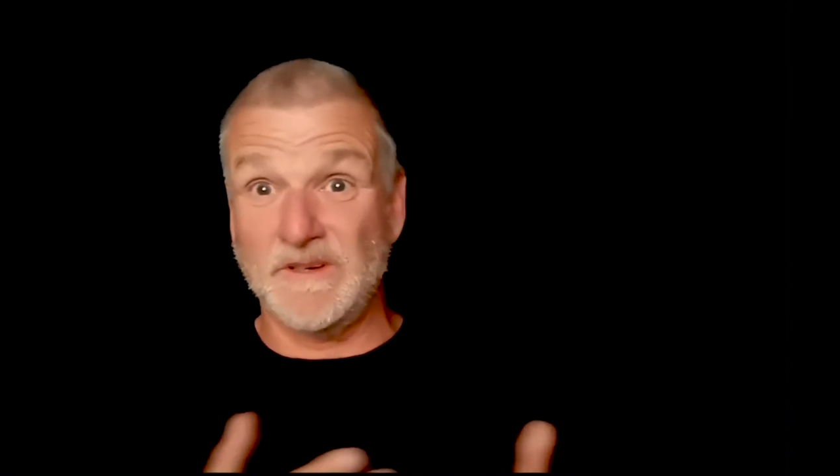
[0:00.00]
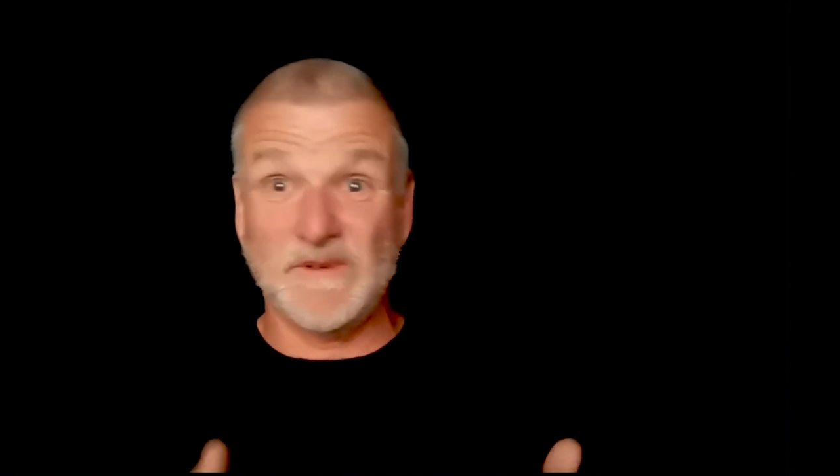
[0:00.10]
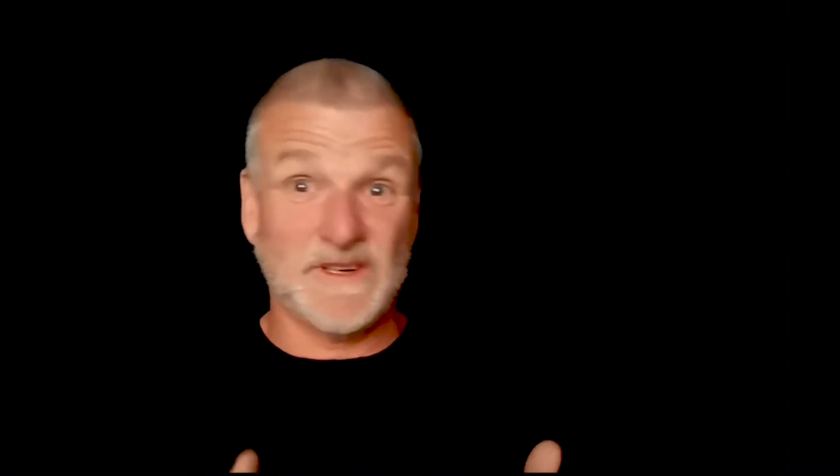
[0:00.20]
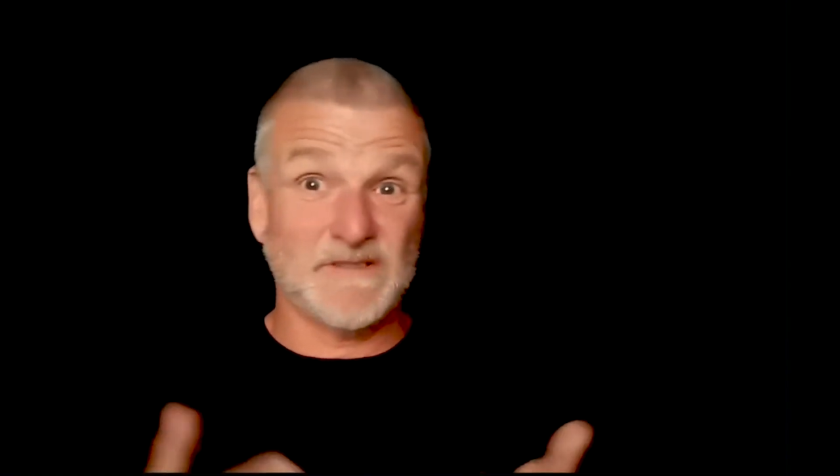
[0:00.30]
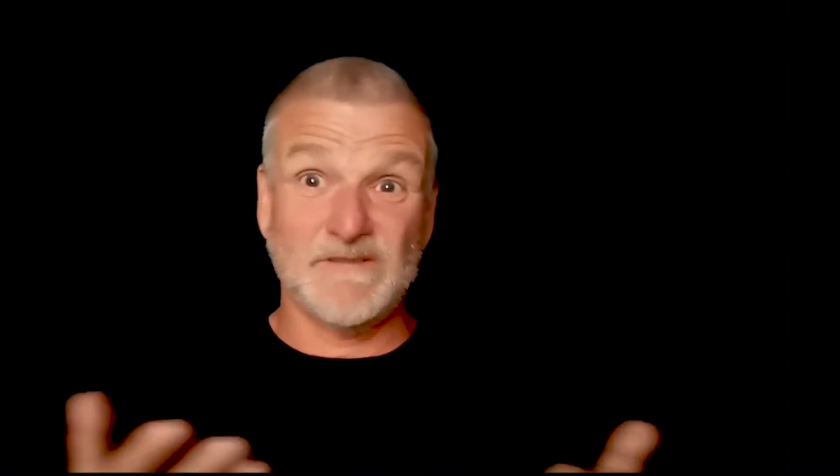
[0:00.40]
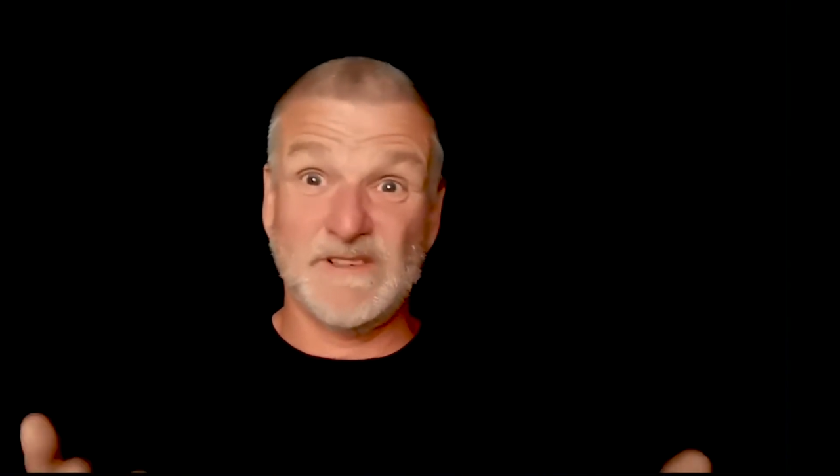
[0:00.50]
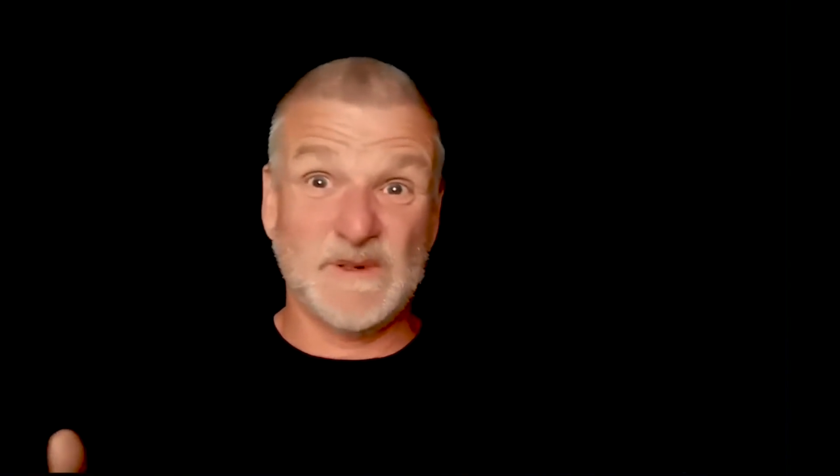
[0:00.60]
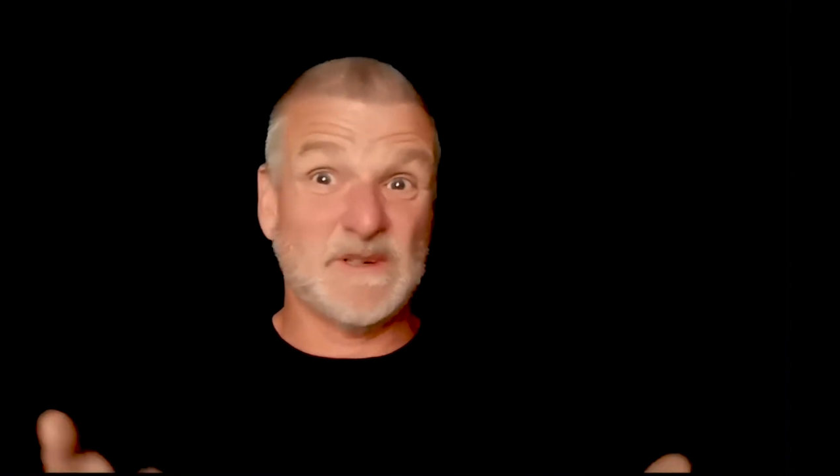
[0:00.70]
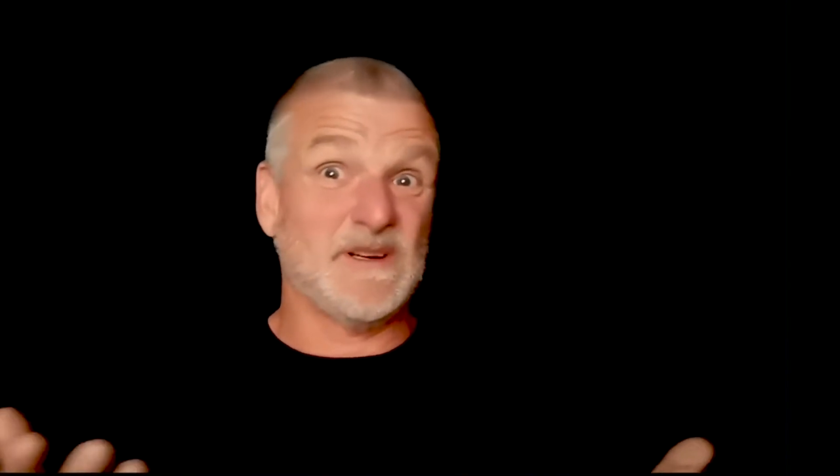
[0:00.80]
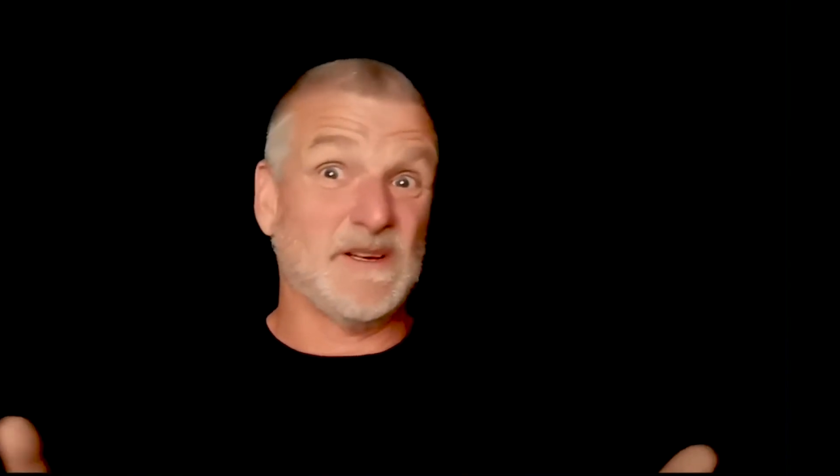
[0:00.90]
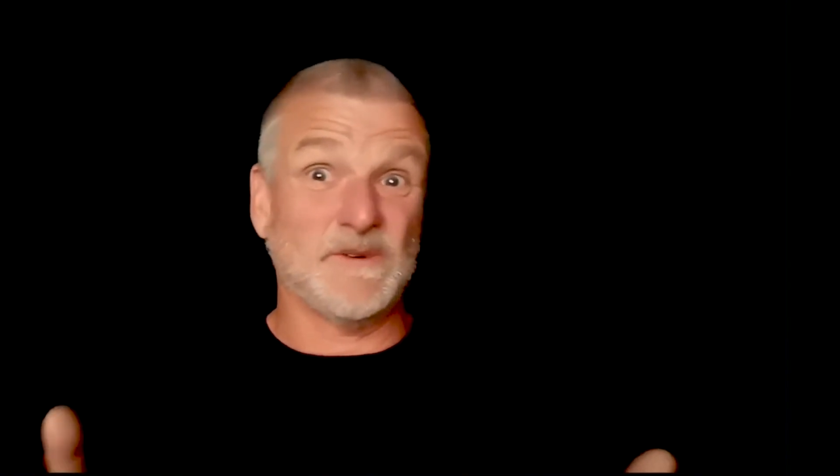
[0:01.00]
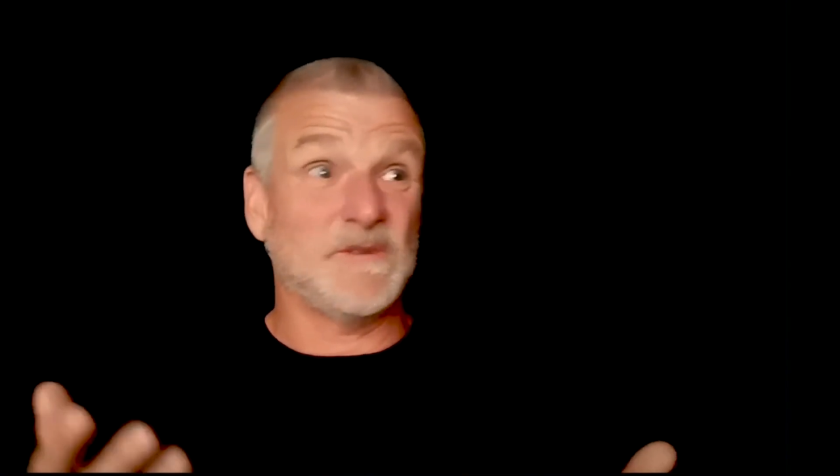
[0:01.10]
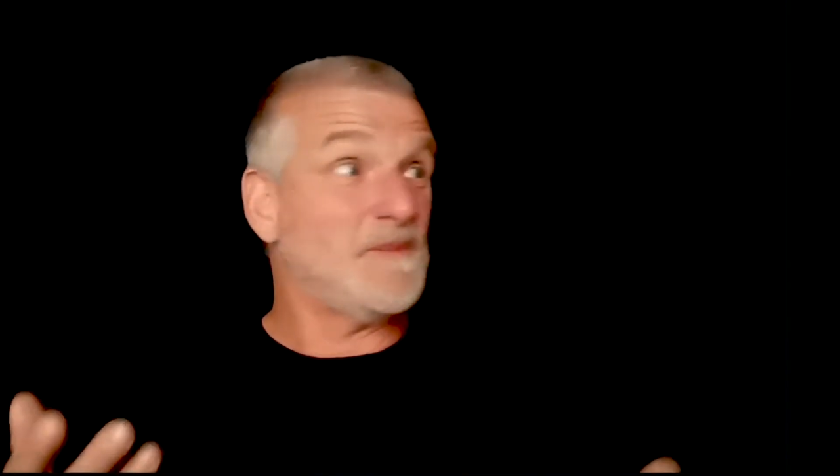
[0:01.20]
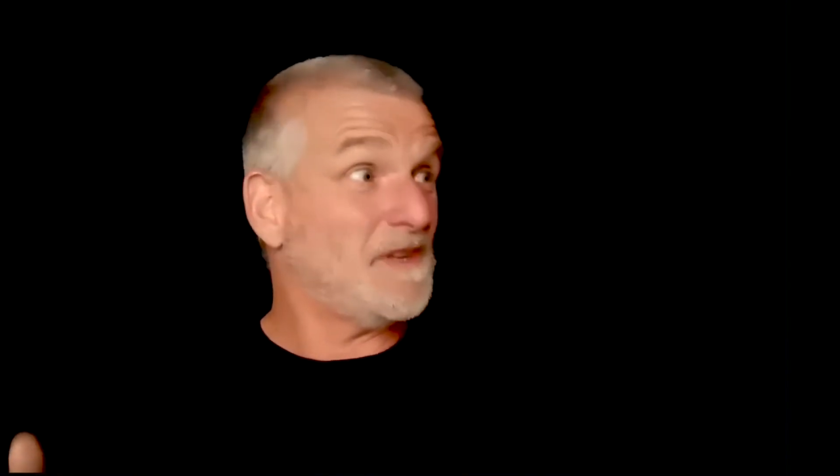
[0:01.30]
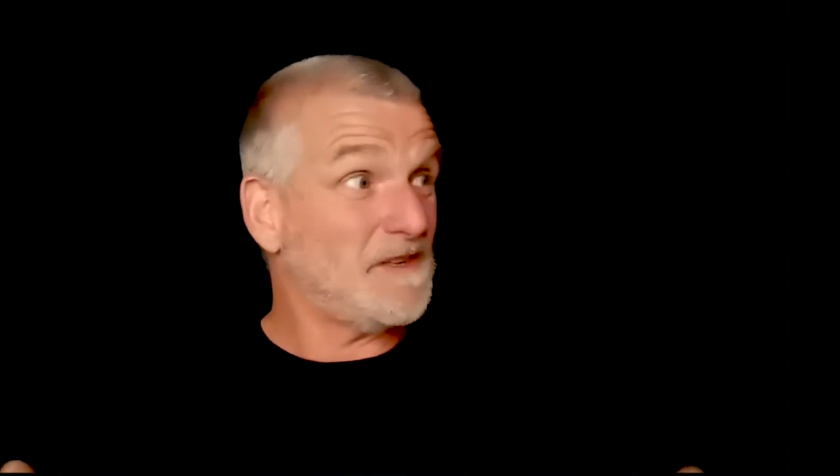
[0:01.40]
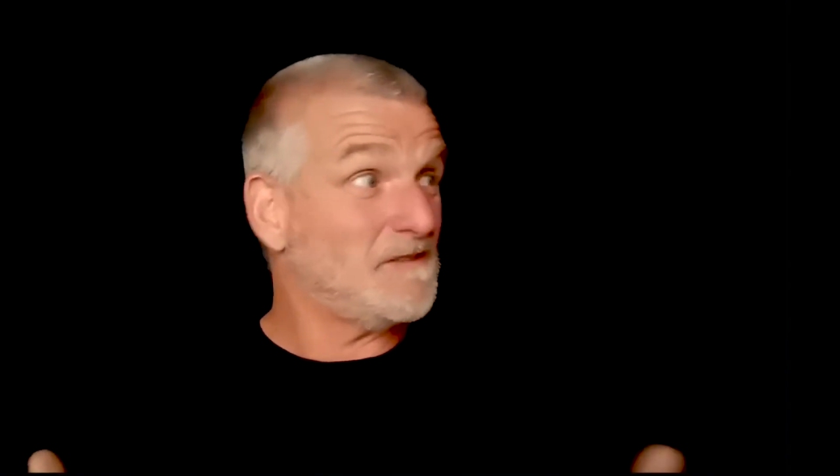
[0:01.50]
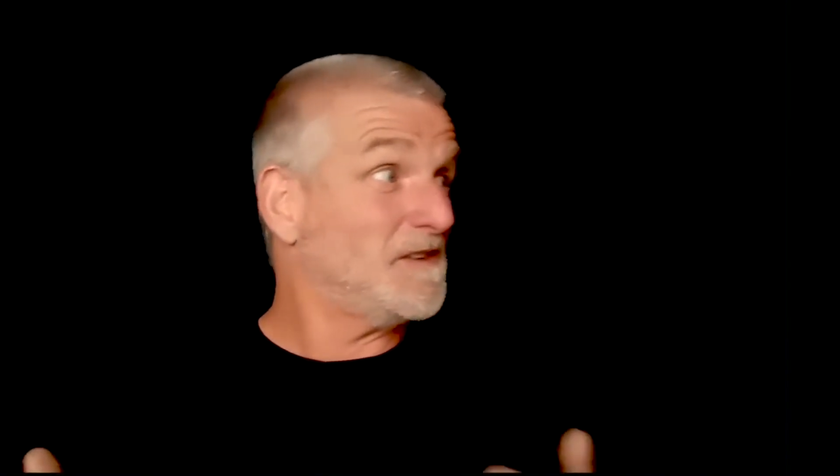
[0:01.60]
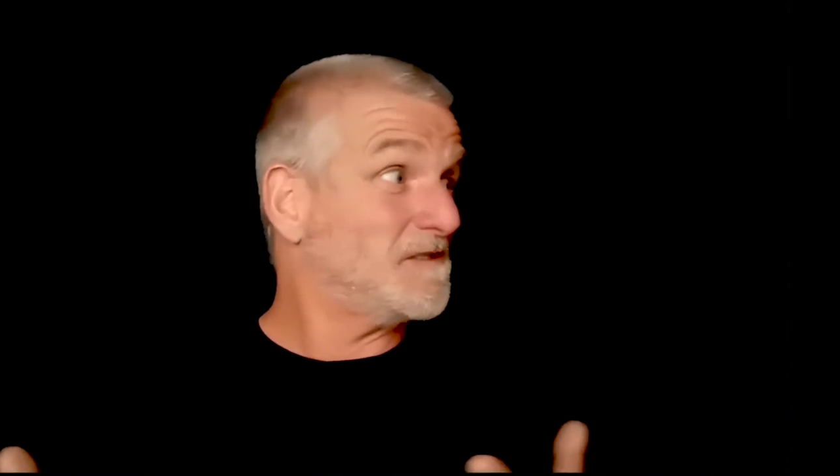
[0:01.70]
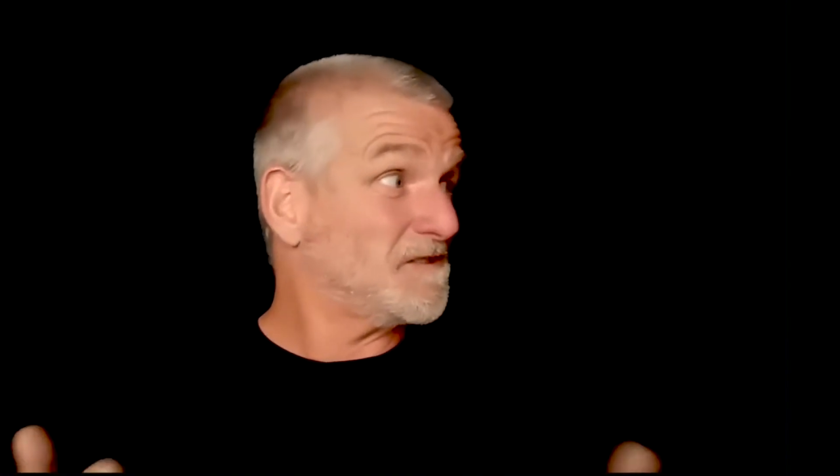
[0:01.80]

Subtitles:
you might go, well, hang on a minute,